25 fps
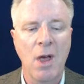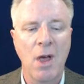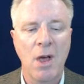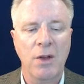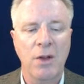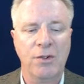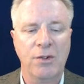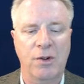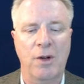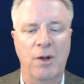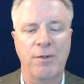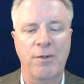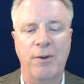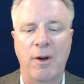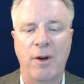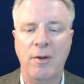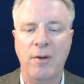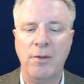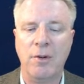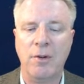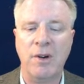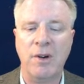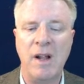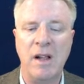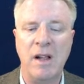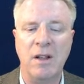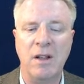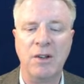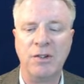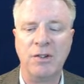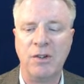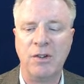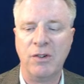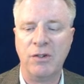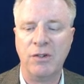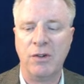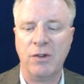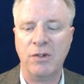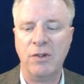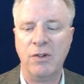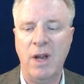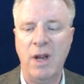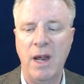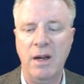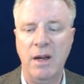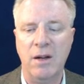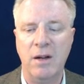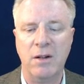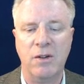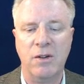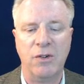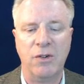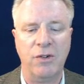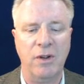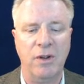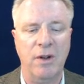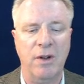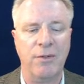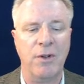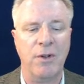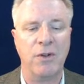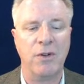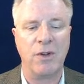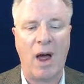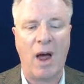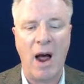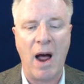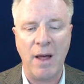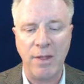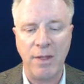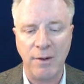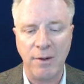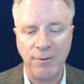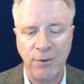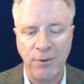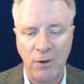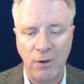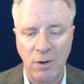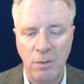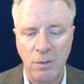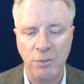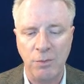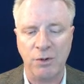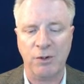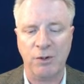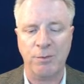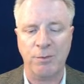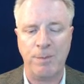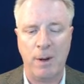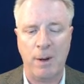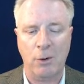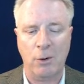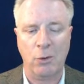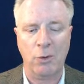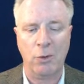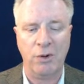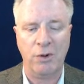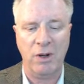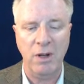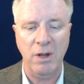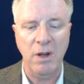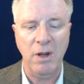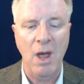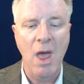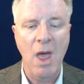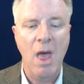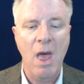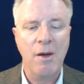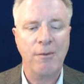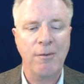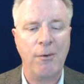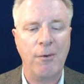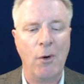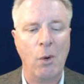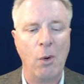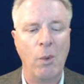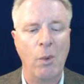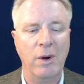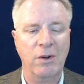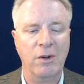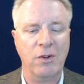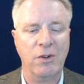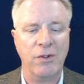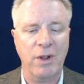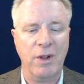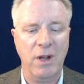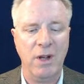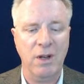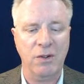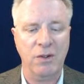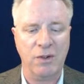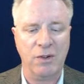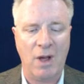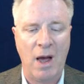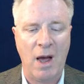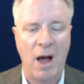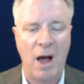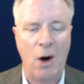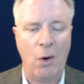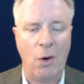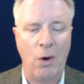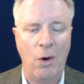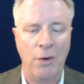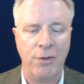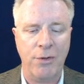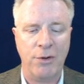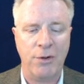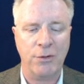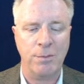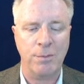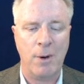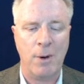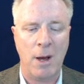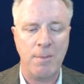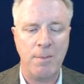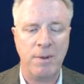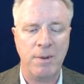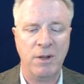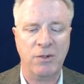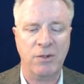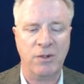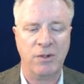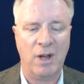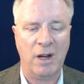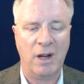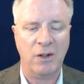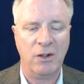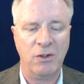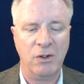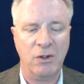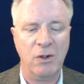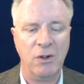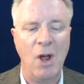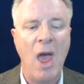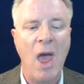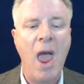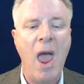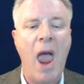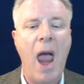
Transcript: So further analysis is needed to see if there's other forms of penalty for which these authors might be sanctioned,